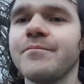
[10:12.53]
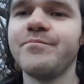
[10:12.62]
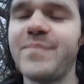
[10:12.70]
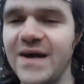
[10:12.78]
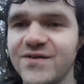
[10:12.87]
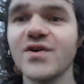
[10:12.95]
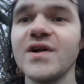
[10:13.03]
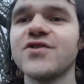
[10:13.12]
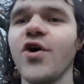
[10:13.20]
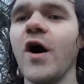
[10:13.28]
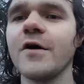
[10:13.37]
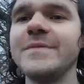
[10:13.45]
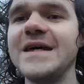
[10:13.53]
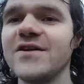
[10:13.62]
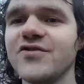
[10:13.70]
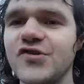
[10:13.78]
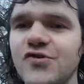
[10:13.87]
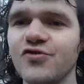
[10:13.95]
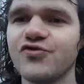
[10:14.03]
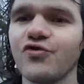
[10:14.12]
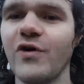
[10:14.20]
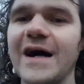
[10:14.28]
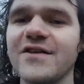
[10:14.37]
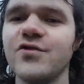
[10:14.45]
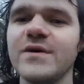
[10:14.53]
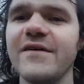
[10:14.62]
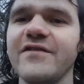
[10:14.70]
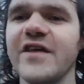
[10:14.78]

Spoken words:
basically talk me into trying to give